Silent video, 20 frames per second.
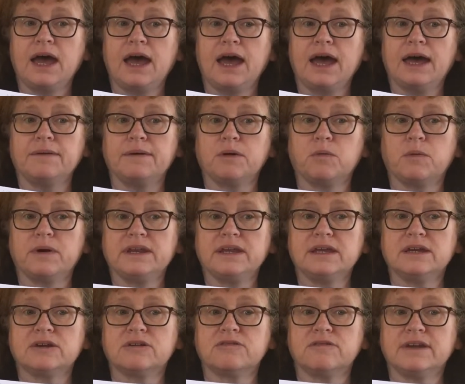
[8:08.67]
And when he
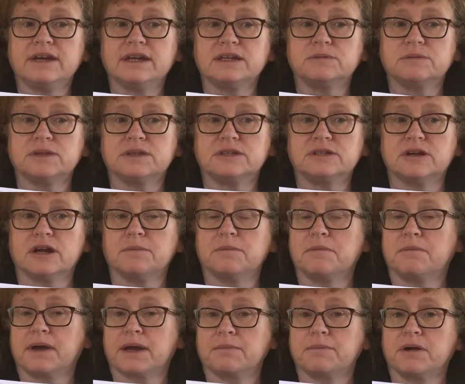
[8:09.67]
agreed with Dermot
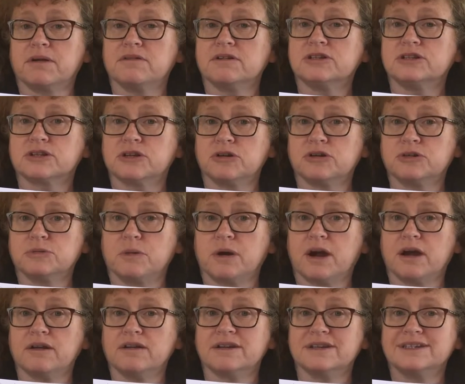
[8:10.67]
MacMurrough to go to
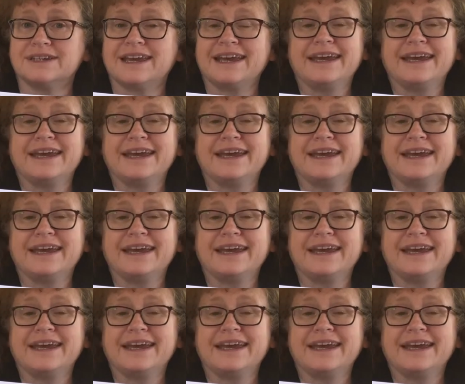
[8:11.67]
Ireland,